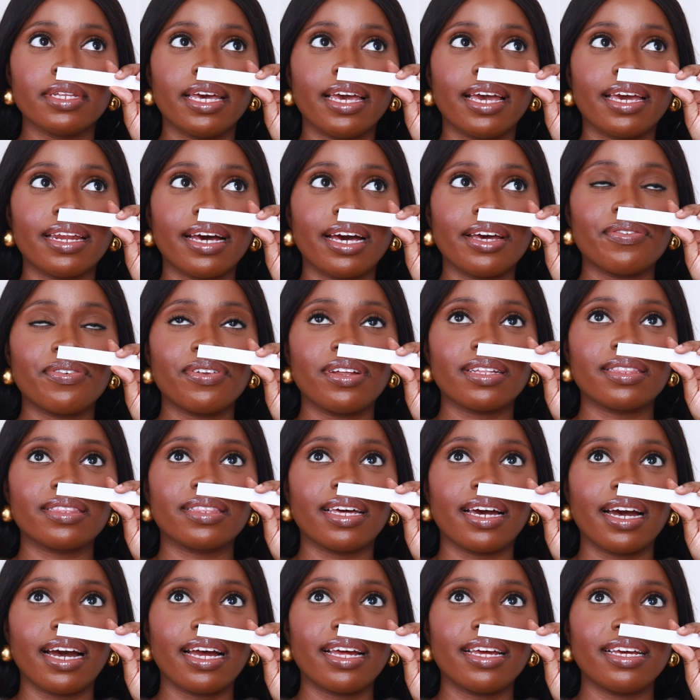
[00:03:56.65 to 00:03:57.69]
And I feel like
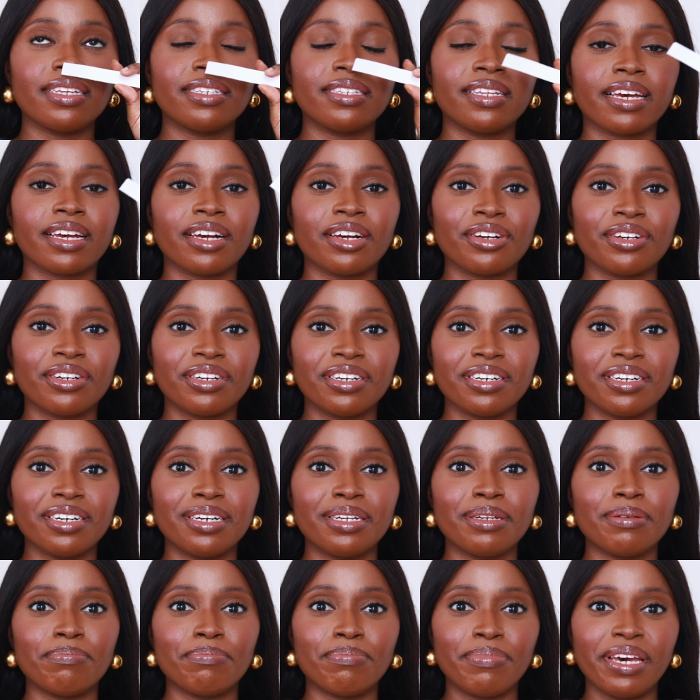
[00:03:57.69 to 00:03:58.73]
that is like a
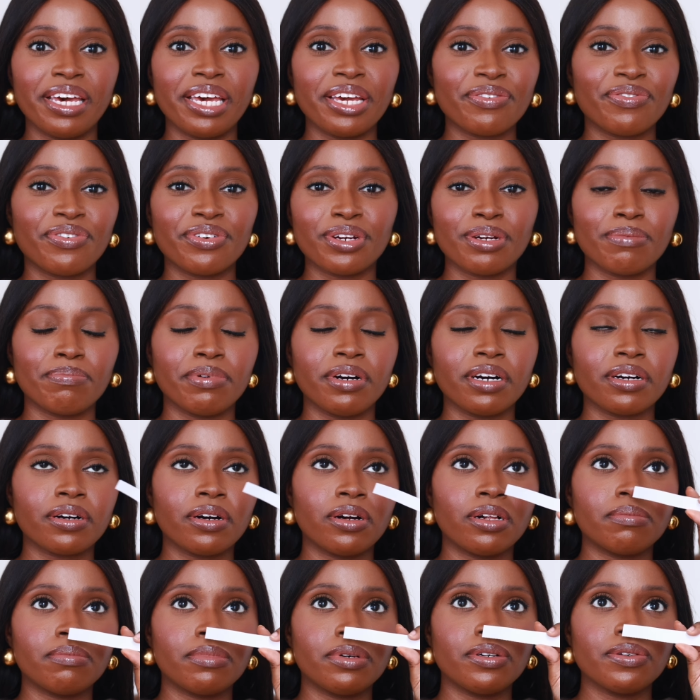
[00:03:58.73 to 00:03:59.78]
good bang for your buck
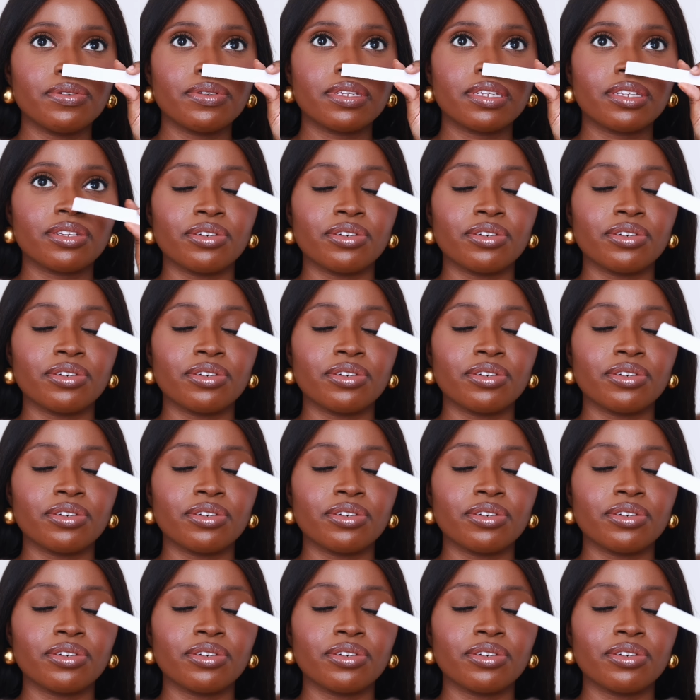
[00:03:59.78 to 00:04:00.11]
almost.